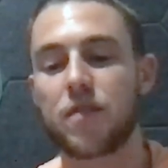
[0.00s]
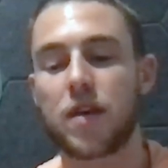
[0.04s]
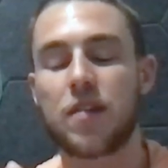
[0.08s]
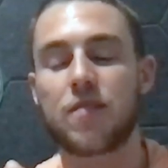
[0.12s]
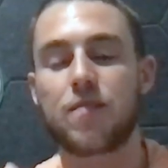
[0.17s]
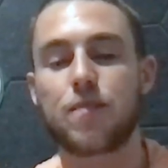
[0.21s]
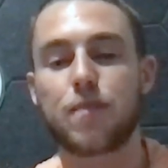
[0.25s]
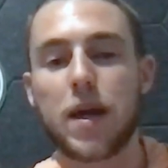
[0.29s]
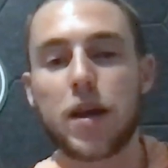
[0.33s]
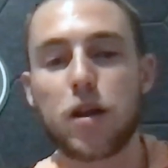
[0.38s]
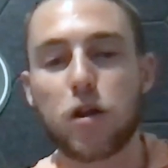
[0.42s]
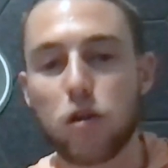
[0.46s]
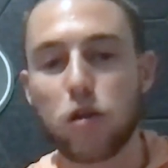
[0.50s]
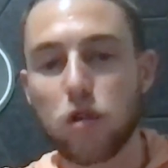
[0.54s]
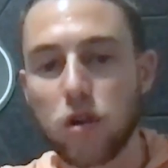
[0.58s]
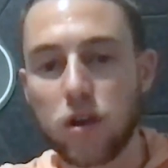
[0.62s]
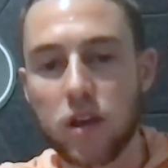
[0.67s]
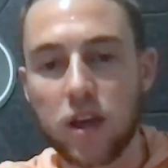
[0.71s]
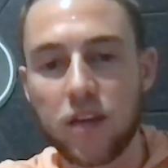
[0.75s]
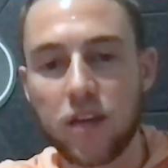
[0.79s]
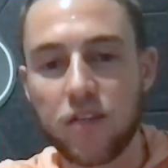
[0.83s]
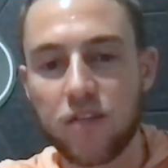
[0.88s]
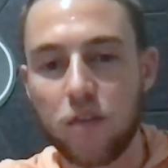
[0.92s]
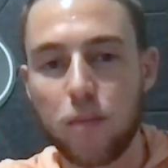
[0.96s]
if men are
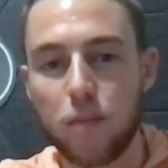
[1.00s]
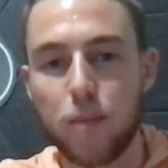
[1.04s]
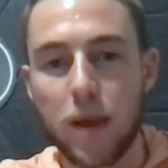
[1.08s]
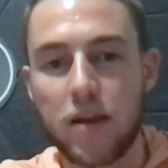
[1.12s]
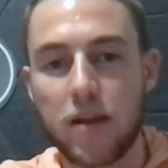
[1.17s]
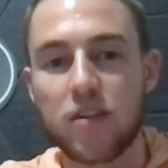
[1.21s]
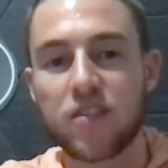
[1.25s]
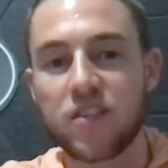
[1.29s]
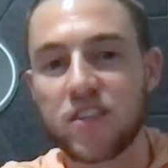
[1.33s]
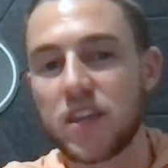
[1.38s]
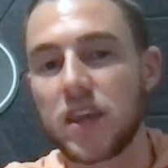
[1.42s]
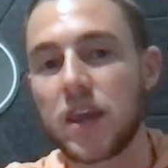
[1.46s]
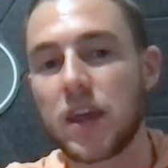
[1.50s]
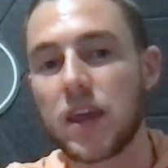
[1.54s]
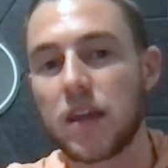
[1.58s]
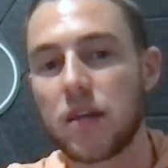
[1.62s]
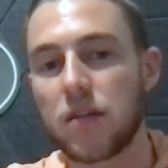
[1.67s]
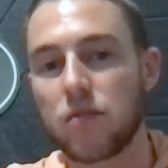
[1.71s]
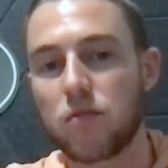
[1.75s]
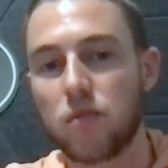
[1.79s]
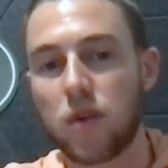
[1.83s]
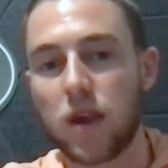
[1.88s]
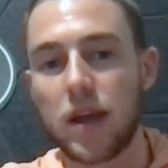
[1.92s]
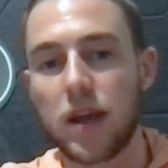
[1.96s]
looking for better skin,
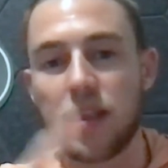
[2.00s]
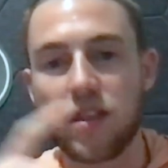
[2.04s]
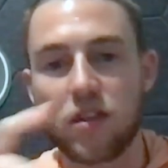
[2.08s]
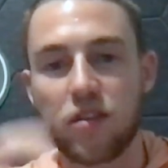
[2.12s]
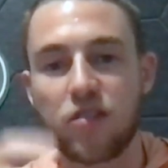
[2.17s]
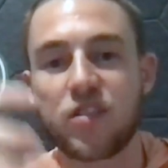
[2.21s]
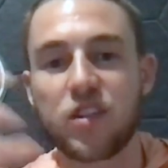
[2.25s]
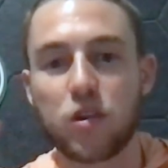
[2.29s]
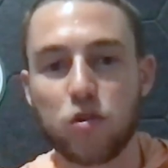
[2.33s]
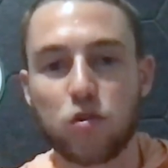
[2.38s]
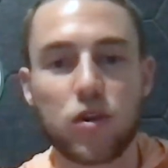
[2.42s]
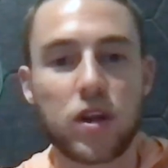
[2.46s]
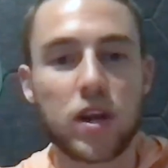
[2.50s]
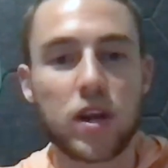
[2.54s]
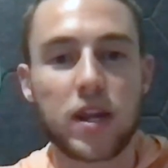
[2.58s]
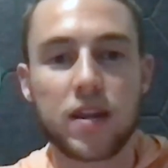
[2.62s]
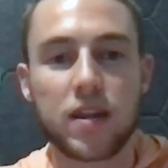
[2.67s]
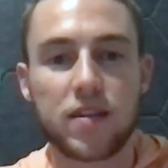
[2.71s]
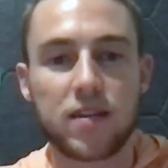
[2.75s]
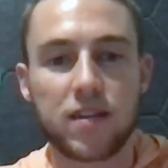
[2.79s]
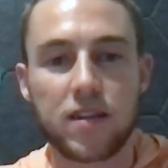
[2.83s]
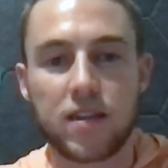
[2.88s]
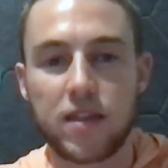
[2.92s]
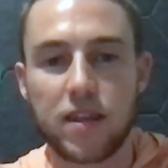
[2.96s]
right? There's
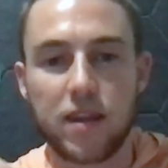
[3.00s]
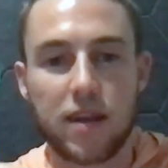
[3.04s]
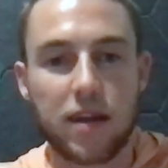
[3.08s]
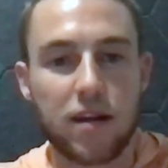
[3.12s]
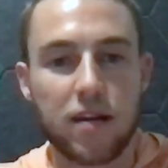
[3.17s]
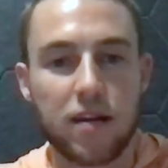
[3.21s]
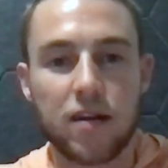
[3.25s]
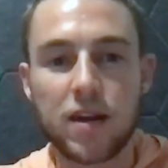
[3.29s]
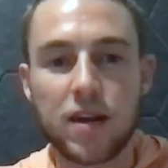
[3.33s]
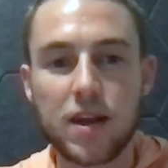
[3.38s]
ingredients in there